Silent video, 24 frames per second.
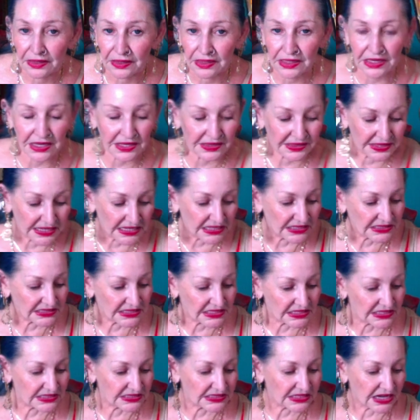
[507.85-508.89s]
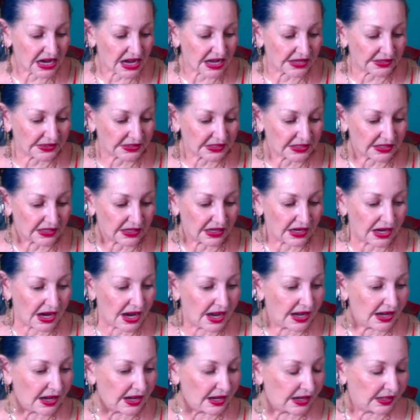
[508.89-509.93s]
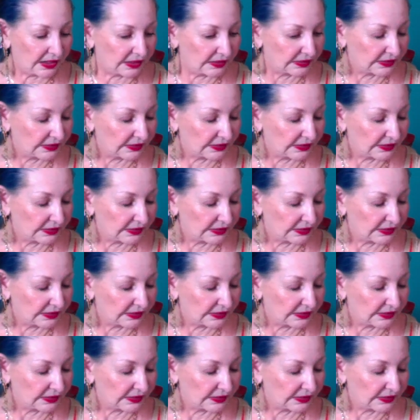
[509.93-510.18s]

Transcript: He thinks he's got the uh,